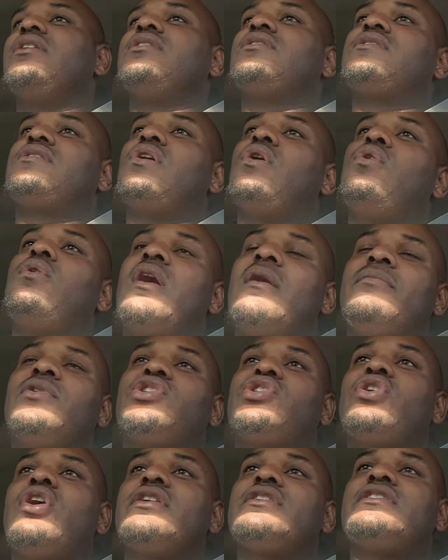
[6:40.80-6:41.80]
So I'm gonna
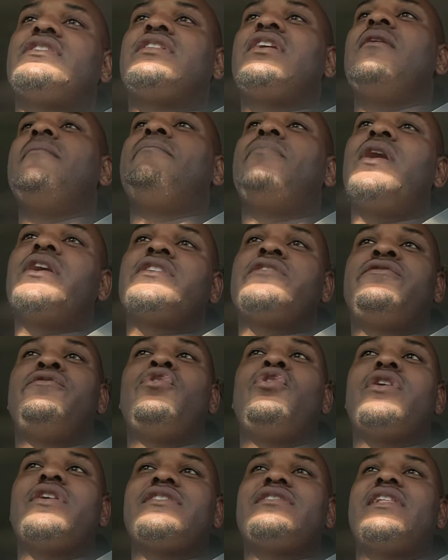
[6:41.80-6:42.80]
charge $10
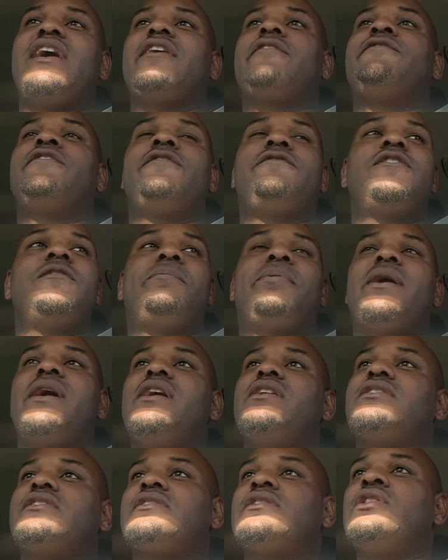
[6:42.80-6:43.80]
for it. It's like 50
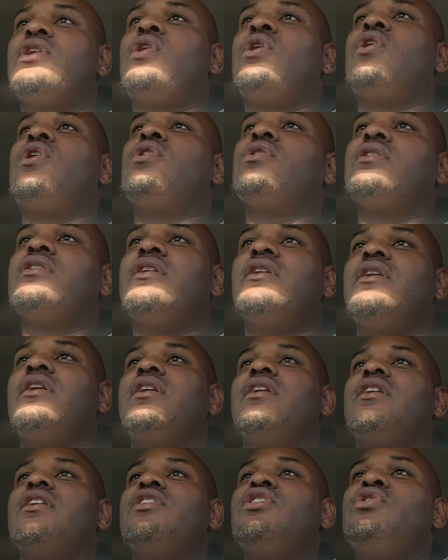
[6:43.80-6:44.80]
pages long.
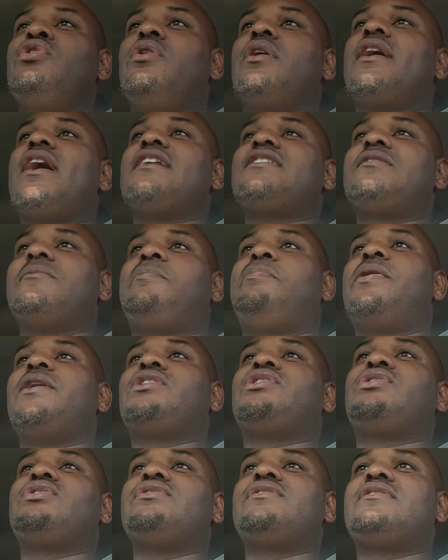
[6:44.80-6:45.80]
You know, it got some
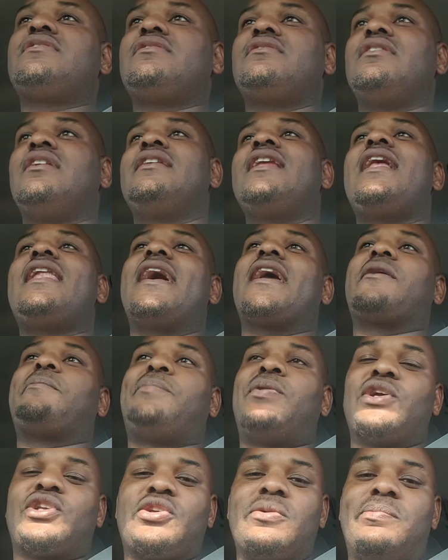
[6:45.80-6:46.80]
pictures, and not like a
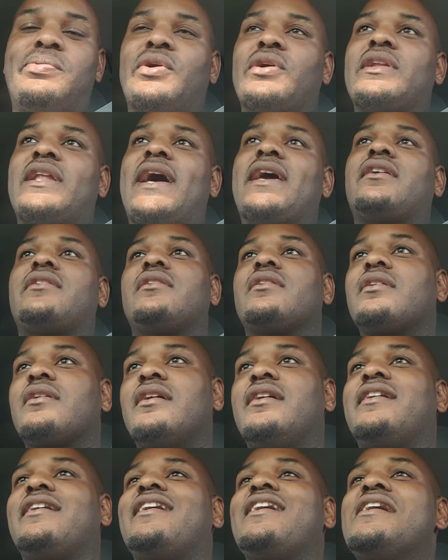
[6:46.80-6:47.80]
picture book, like
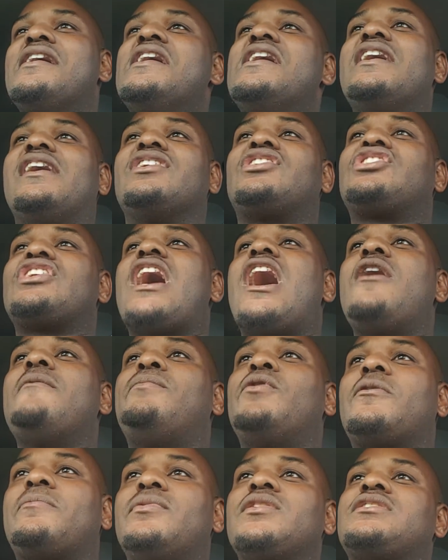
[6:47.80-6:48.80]
a child
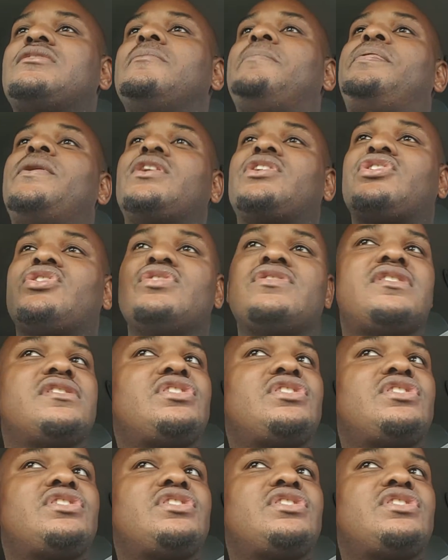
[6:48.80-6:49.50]
book, but some pictures.